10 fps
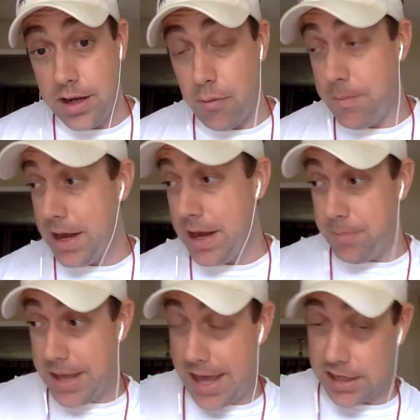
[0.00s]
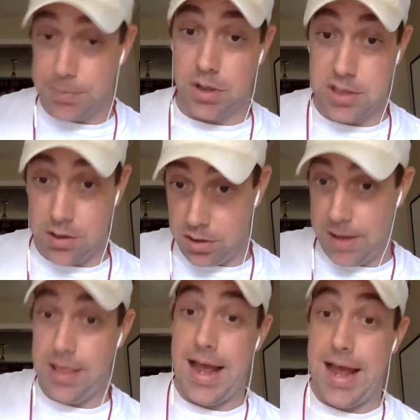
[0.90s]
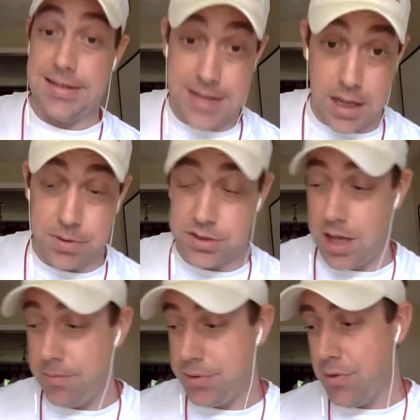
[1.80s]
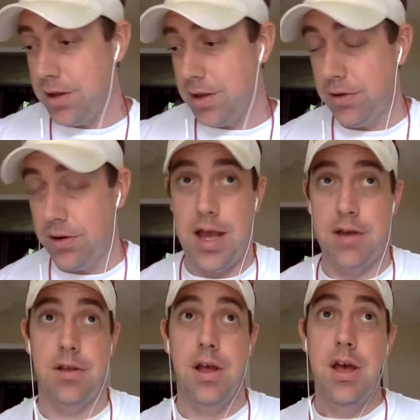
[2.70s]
Now we may not be experts and learn that last 10%, but you want to learn how to